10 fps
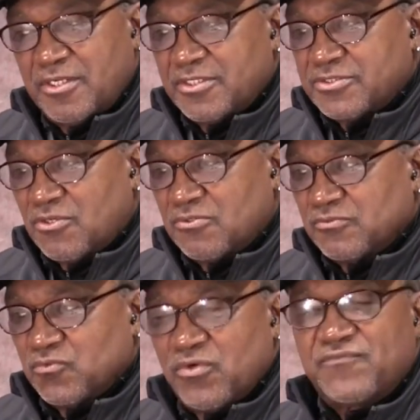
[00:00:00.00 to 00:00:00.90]
So
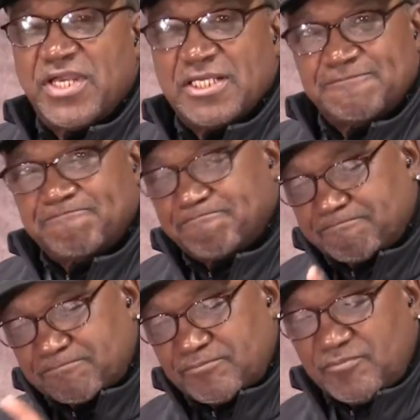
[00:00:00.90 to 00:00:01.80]
with that,
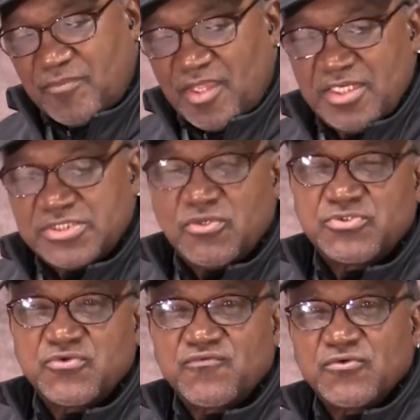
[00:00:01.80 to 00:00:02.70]
let's go
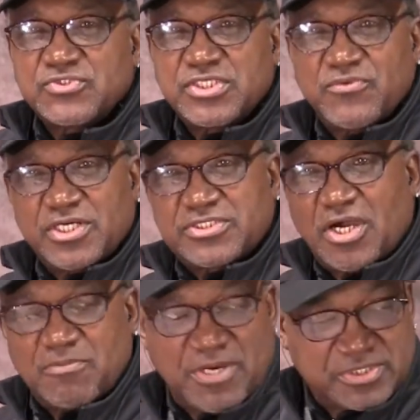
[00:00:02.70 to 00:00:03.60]
to the first thing we're going to
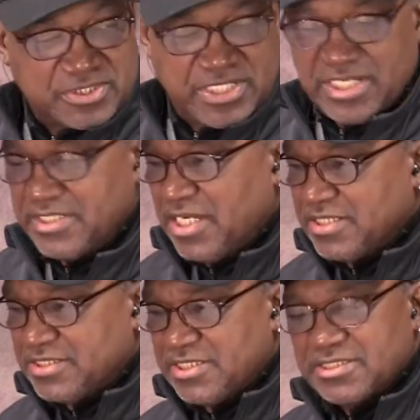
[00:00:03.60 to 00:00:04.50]
talk about today, and that
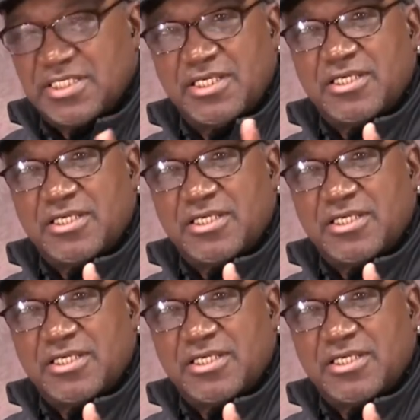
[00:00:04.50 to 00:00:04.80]
is this.